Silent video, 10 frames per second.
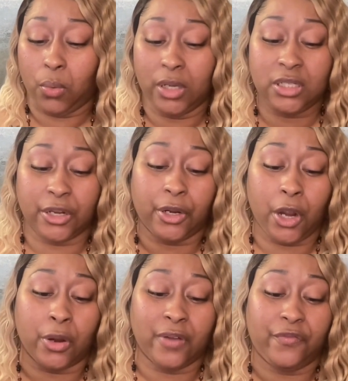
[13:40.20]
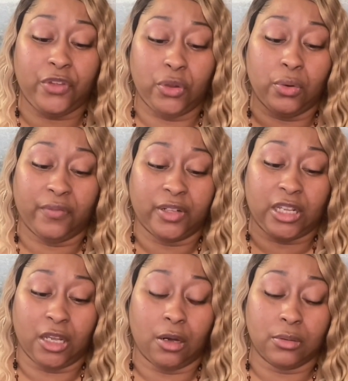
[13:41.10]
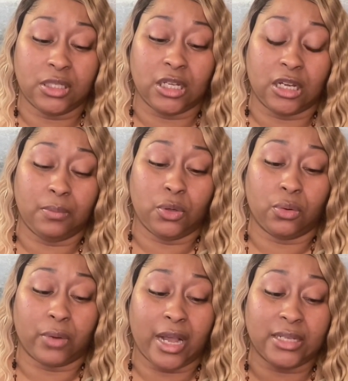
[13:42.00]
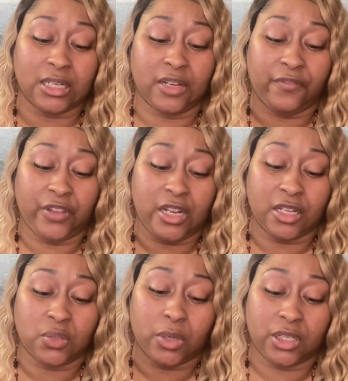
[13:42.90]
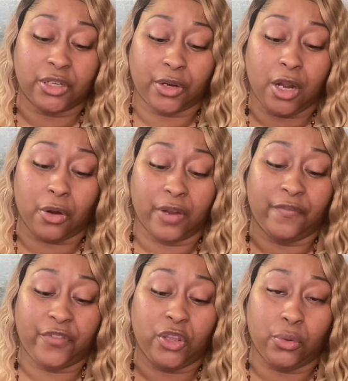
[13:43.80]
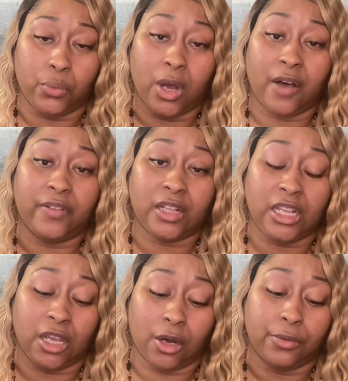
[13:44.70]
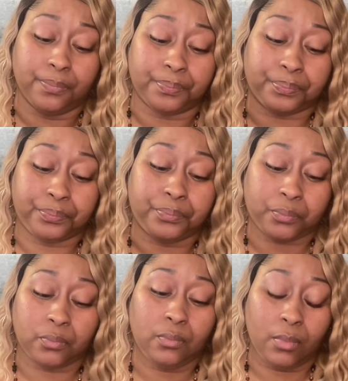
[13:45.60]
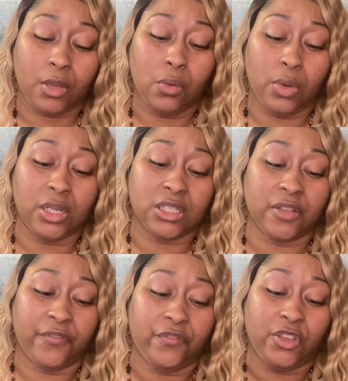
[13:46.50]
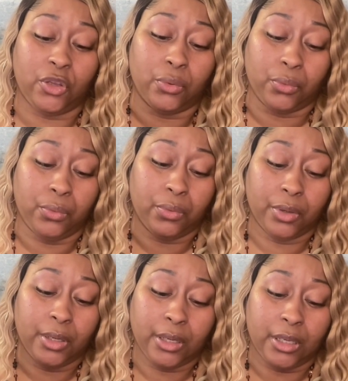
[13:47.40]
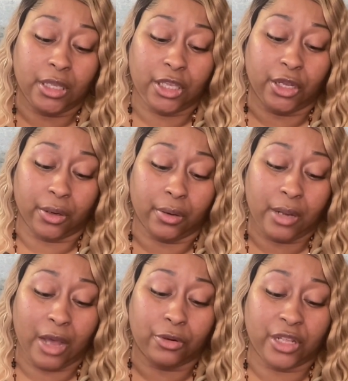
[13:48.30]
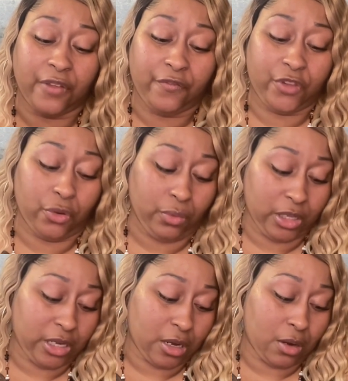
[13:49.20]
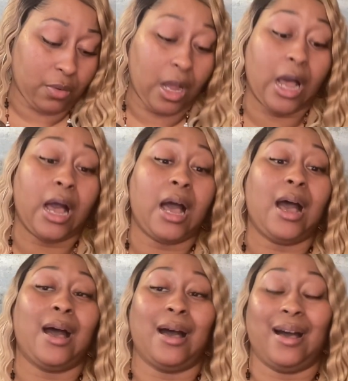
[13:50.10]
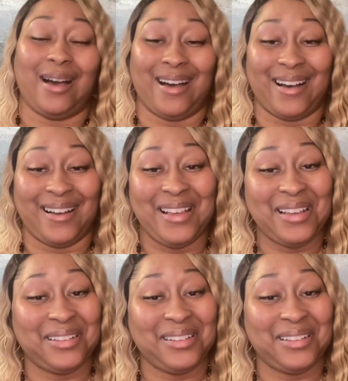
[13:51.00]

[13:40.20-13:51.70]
what is their current view of leo sun moon rising and venus what is their current view of leo what is the view here how do they view leo ha ha